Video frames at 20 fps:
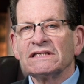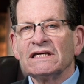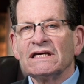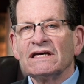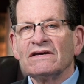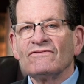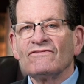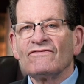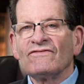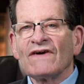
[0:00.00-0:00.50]

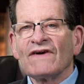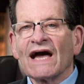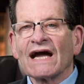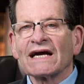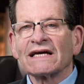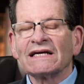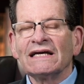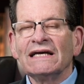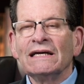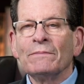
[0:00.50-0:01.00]
in
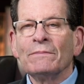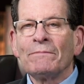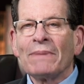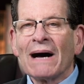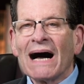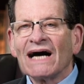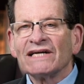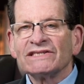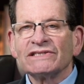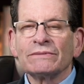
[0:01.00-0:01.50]
fact
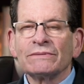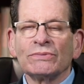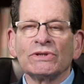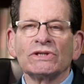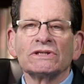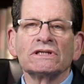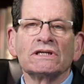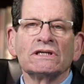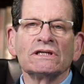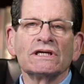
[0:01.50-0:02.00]

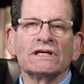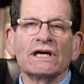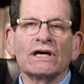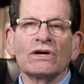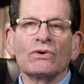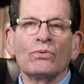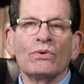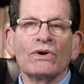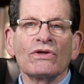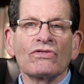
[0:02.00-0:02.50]
impossible to
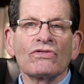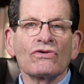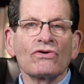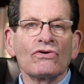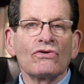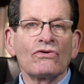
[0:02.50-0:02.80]
link with